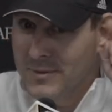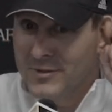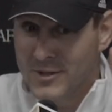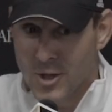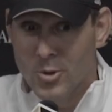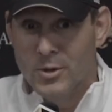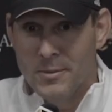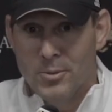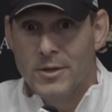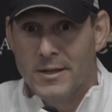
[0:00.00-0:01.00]
We've
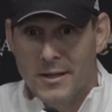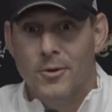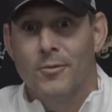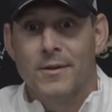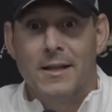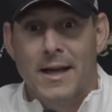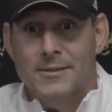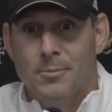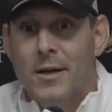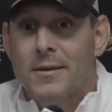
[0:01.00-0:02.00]
slowly put it in over the
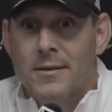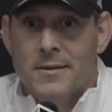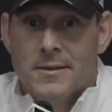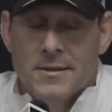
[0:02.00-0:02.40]
last month,